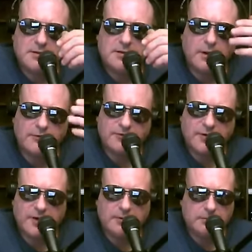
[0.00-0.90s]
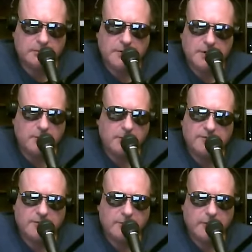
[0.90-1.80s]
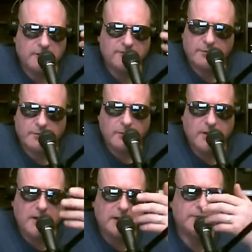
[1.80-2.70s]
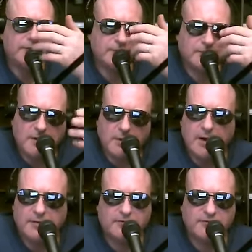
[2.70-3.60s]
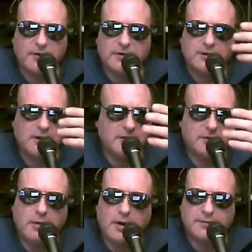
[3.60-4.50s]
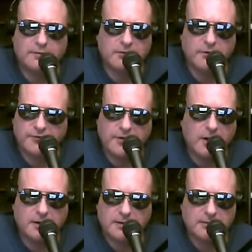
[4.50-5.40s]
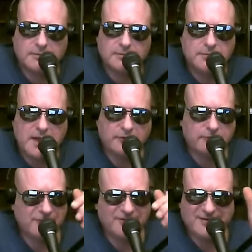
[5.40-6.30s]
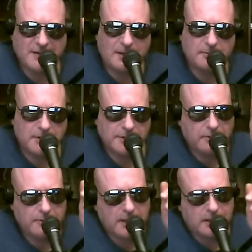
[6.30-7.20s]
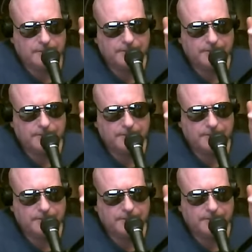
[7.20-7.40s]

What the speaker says: Go outside, you know, wherever you are. If you're in the White House, go out the front. You go out the Rose Garden entrance. I really don't care.